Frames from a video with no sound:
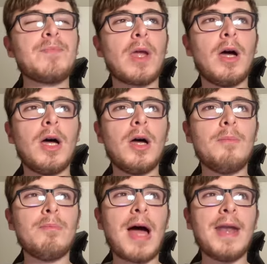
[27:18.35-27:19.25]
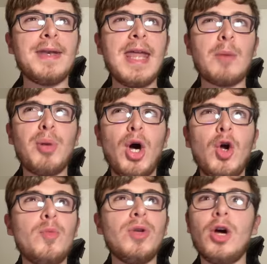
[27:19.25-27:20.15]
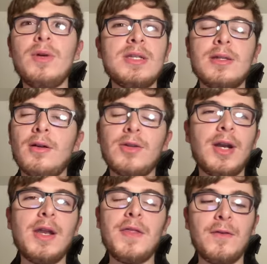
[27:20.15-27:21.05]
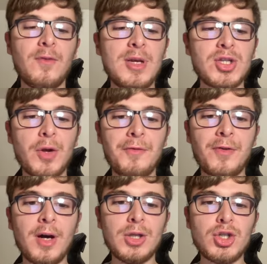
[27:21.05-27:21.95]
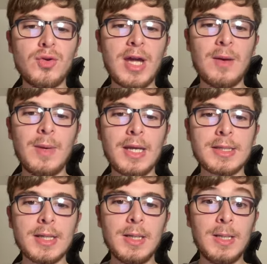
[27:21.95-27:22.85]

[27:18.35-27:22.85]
And Nick Pope, no, he's not done anything for me so far in 2 game weeks.